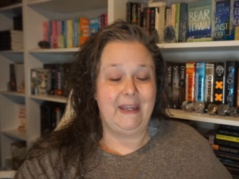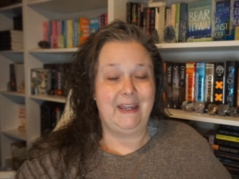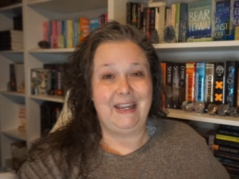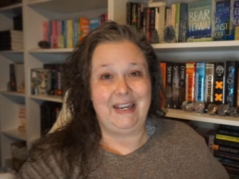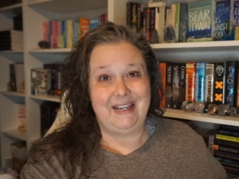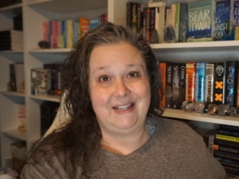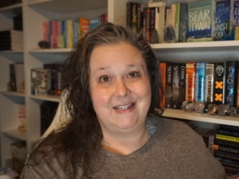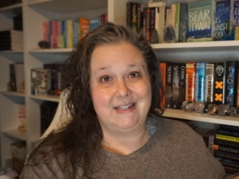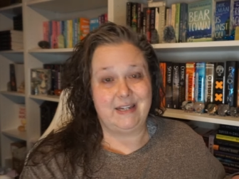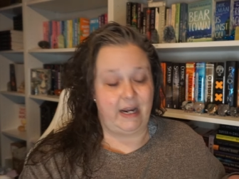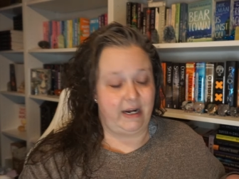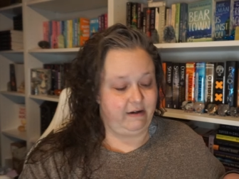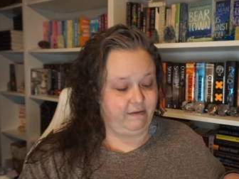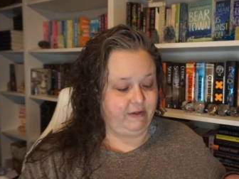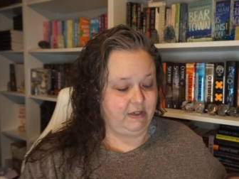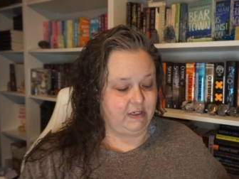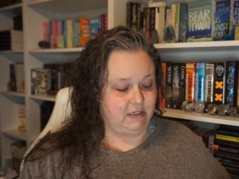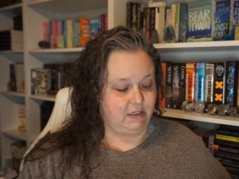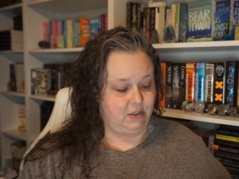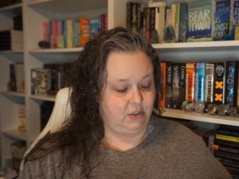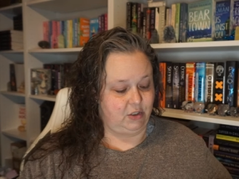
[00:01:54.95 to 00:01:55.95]
inside of
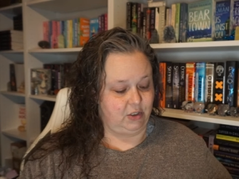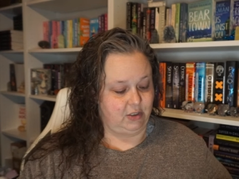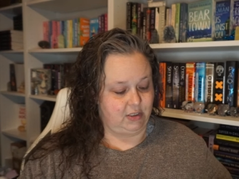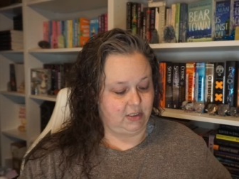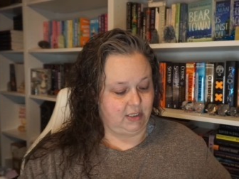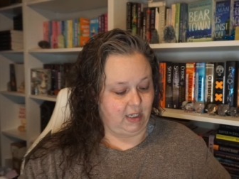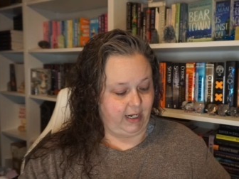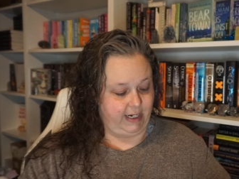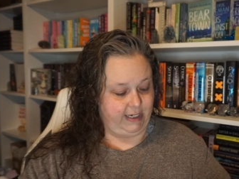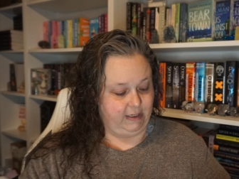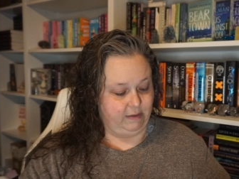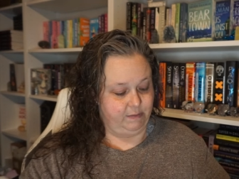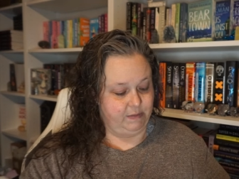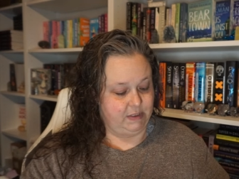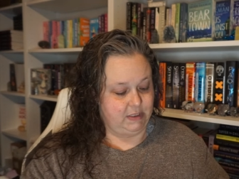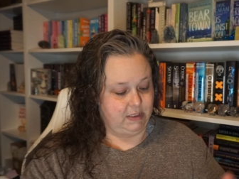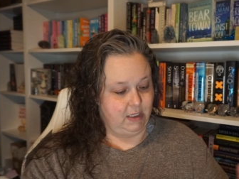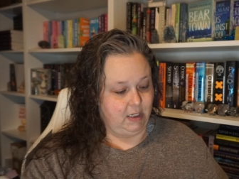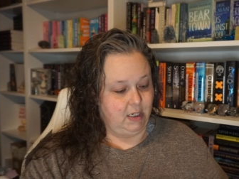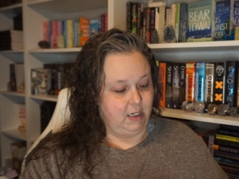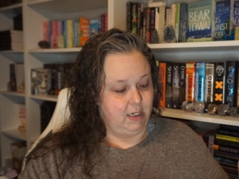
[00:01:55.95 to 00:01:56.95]
this is just the
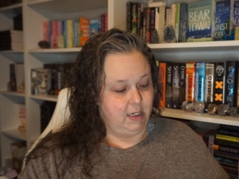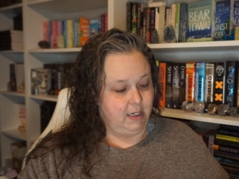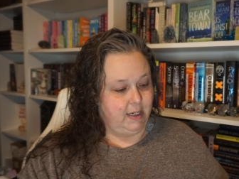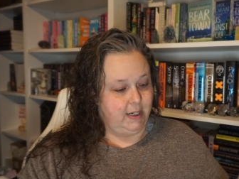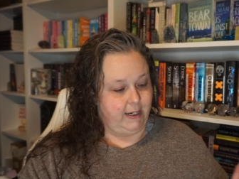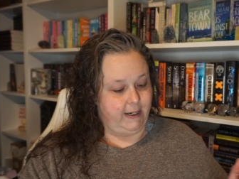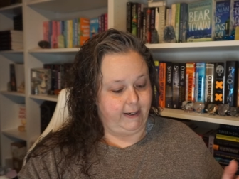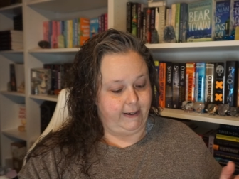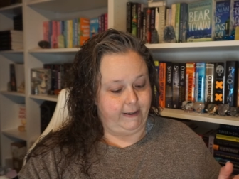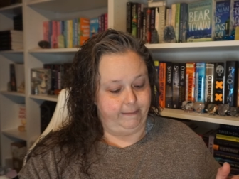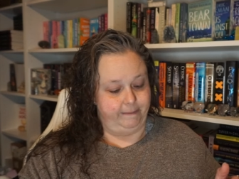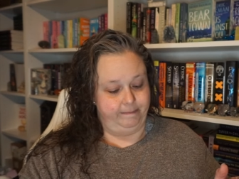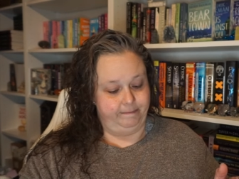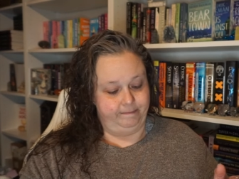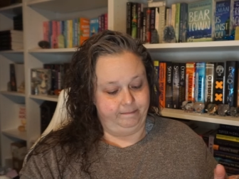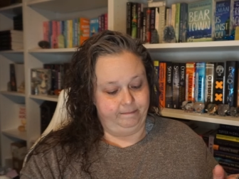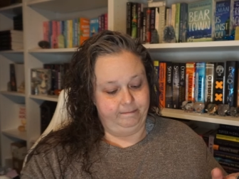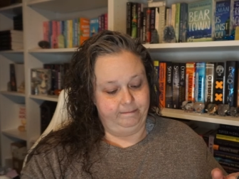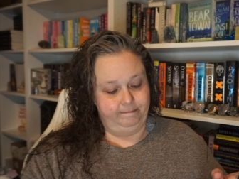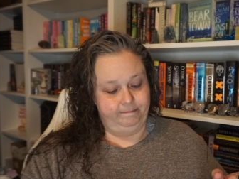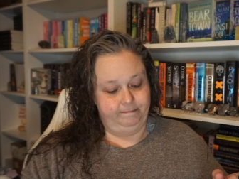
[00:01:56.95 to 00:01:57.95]
items. Um,
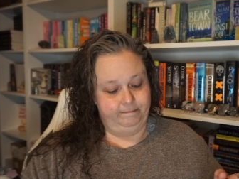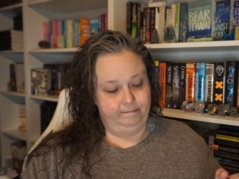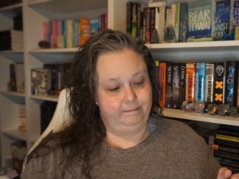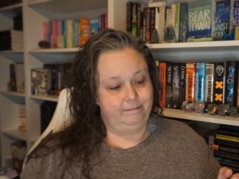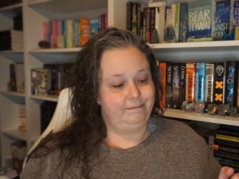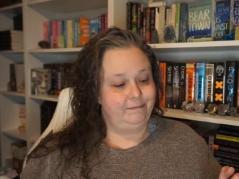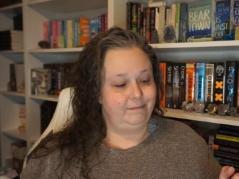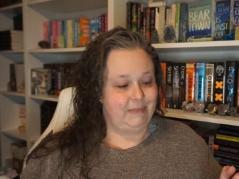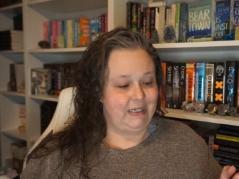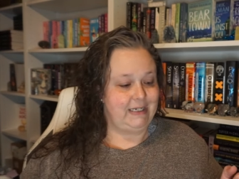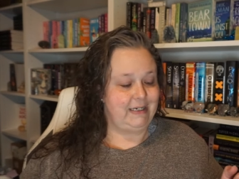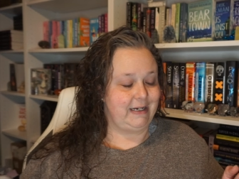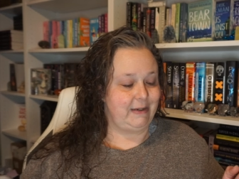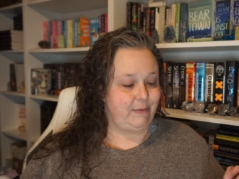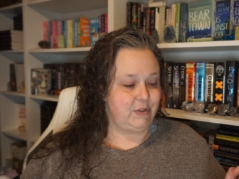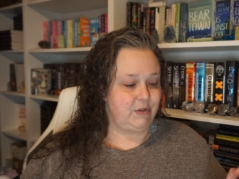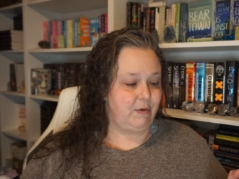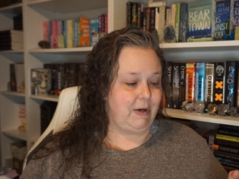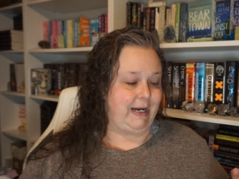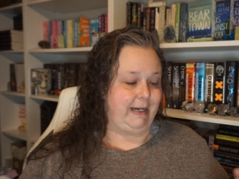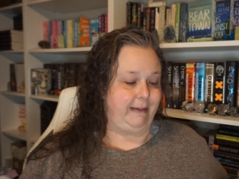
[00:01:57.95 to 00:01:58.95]
and I
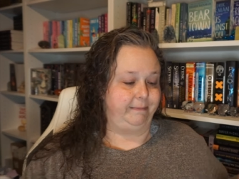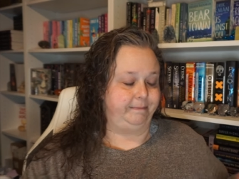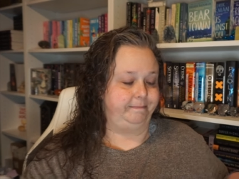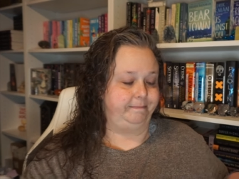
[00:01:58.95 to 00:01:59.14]
was right.